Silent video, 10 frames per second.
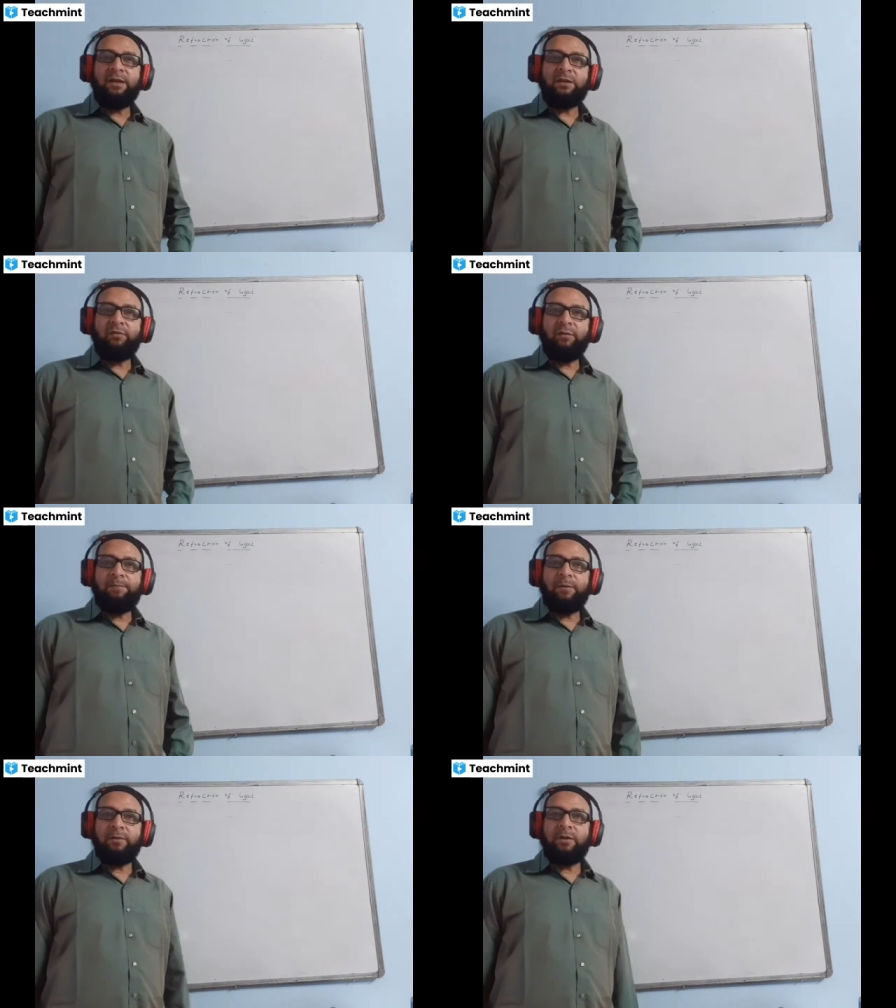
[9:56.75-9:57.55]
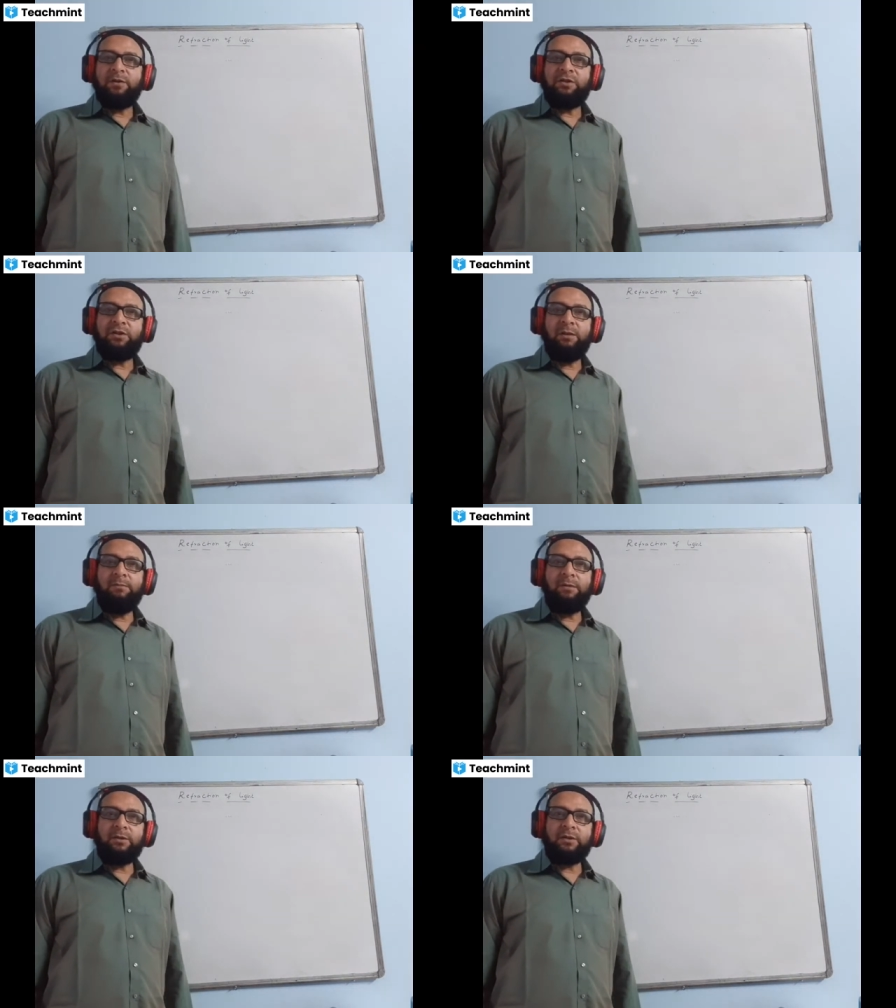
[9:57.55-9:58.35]
face of a person
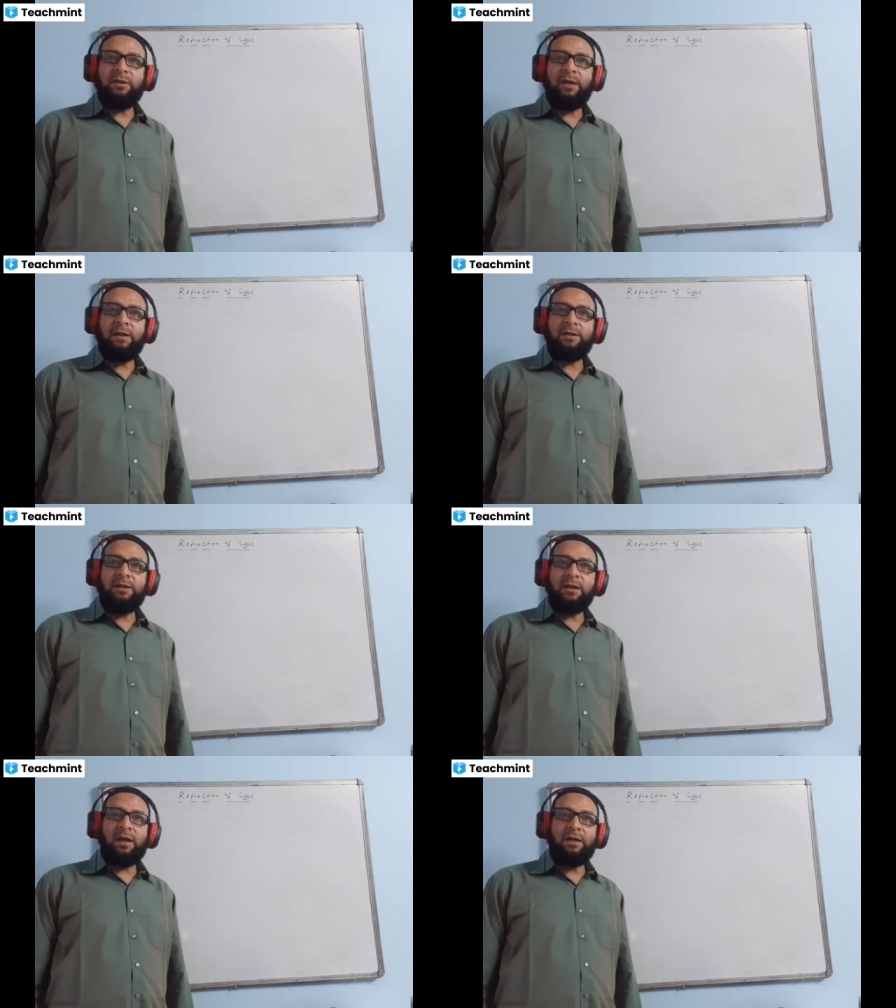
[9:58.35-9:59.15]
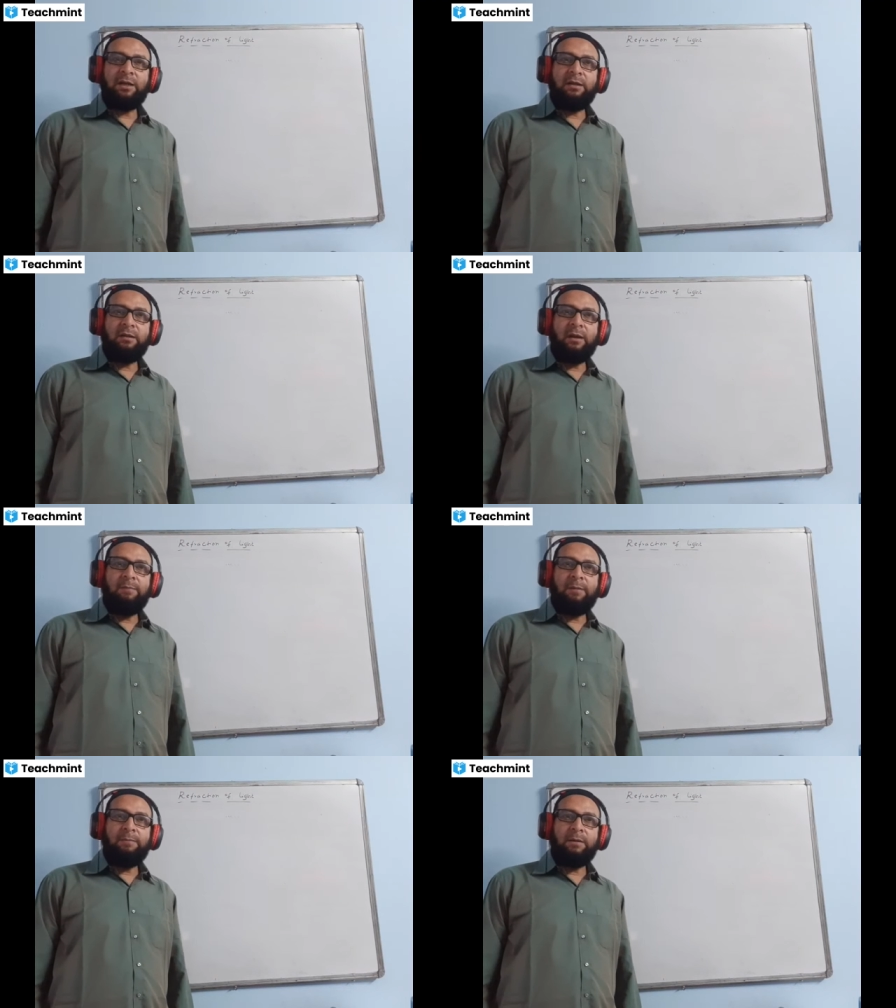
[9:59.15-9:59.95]
shimmers.
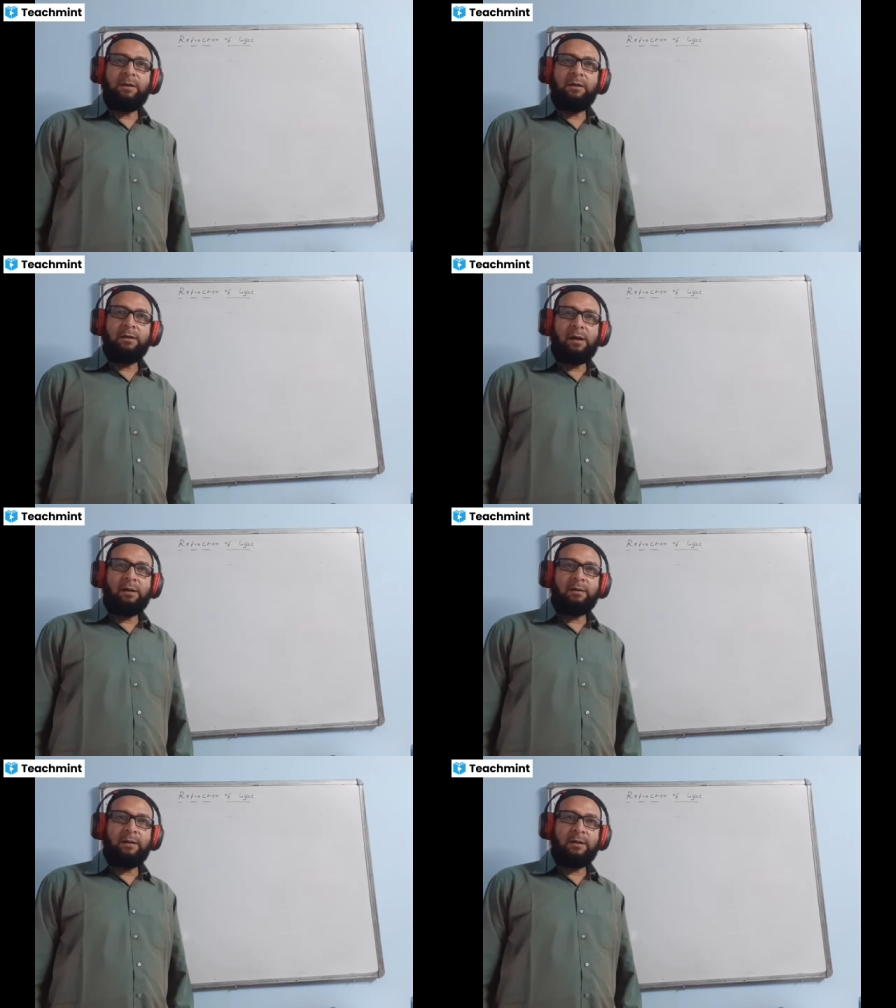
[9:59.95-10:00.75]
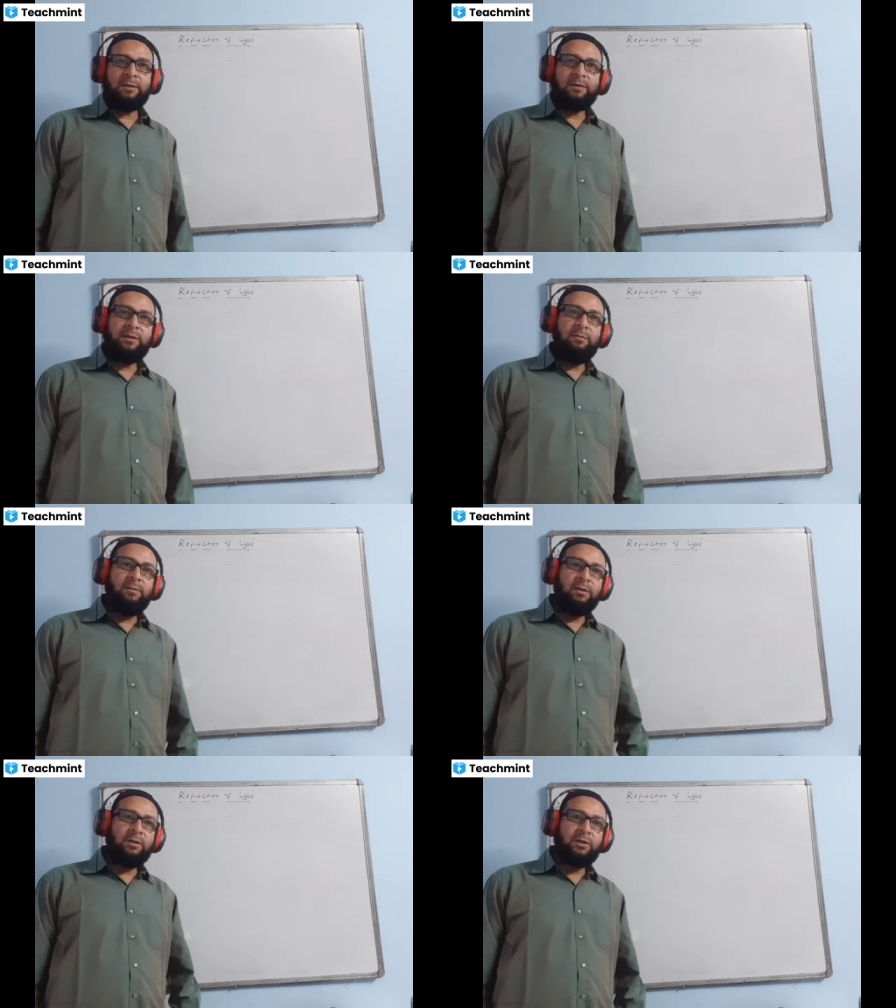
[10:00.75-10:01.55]
S-H-I-M-M-E-R-S.
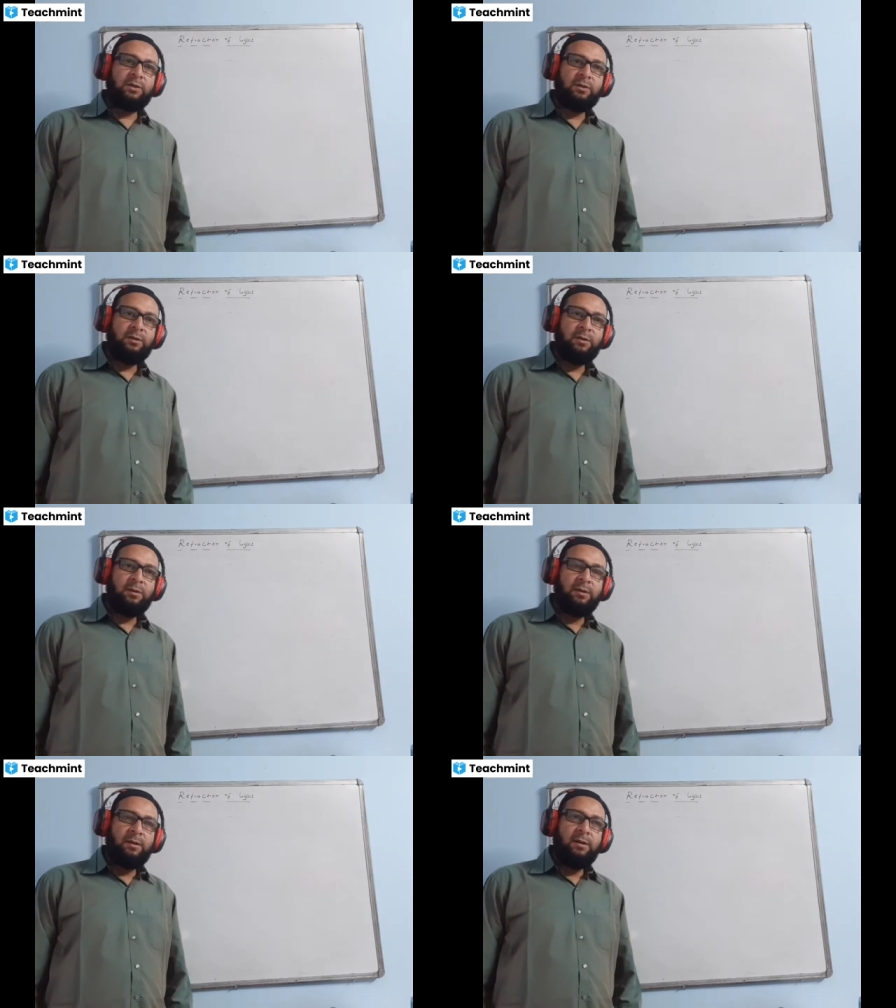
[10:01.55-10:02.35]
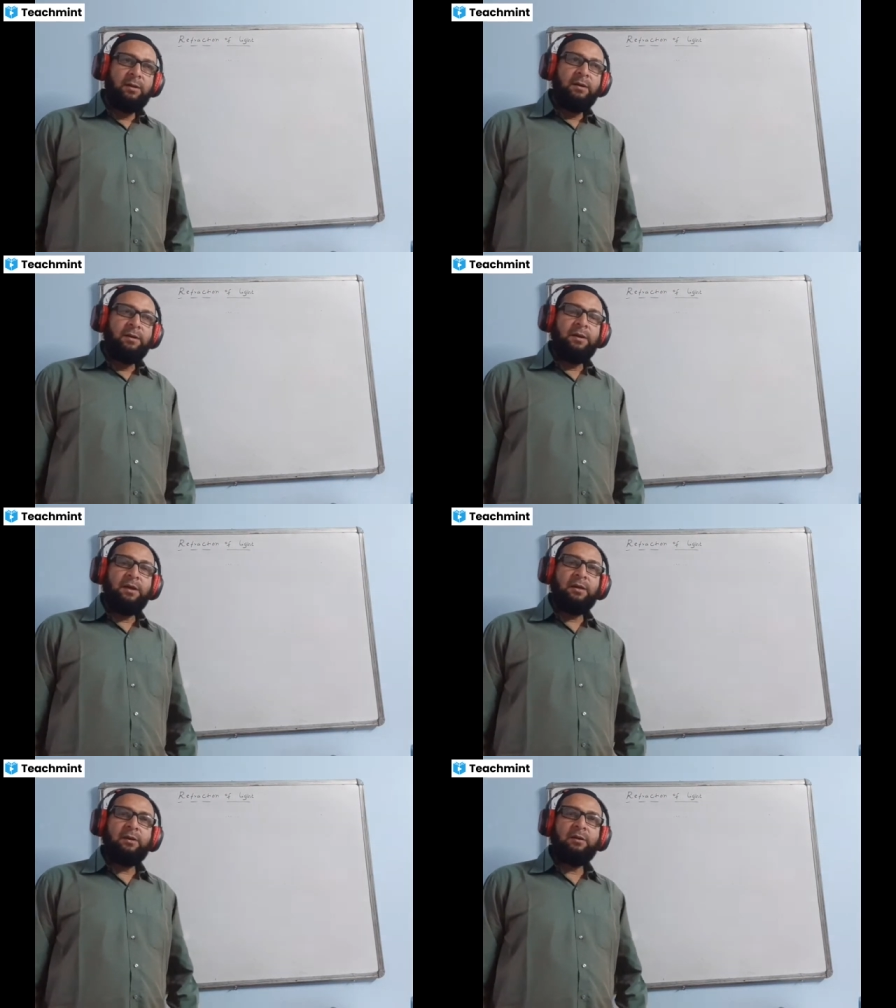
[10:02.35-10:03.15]
Shimmers.
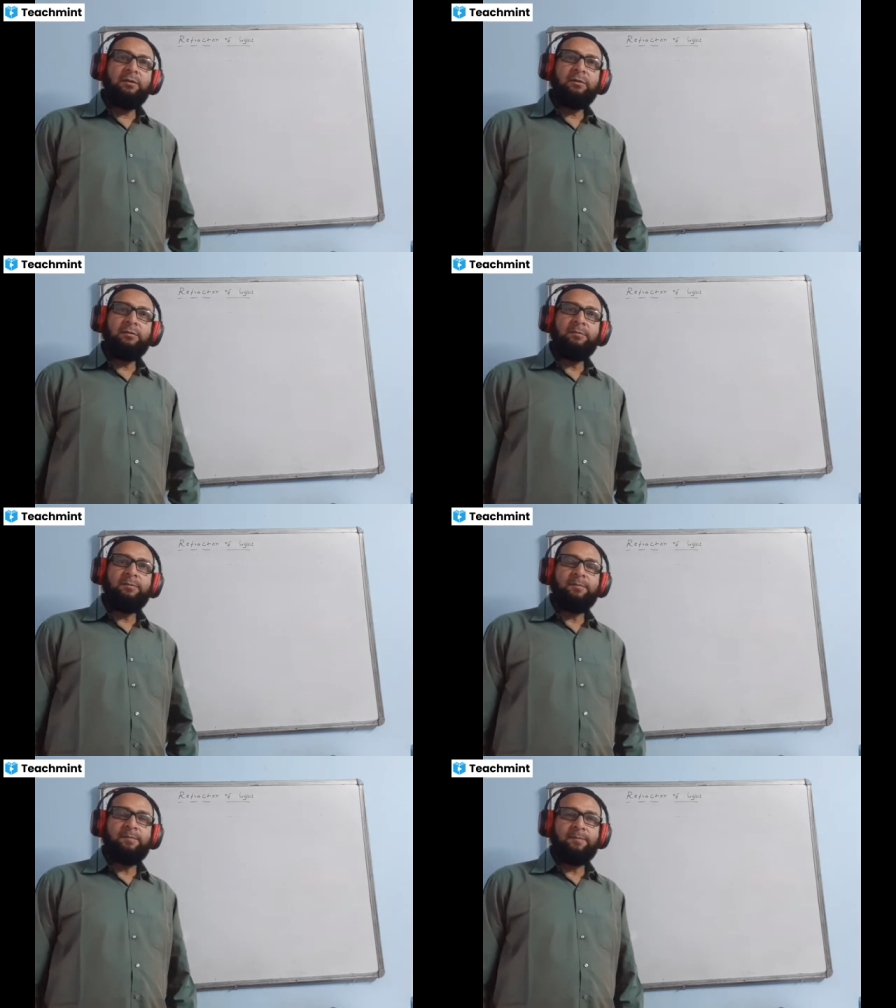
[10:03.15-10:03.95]
Near a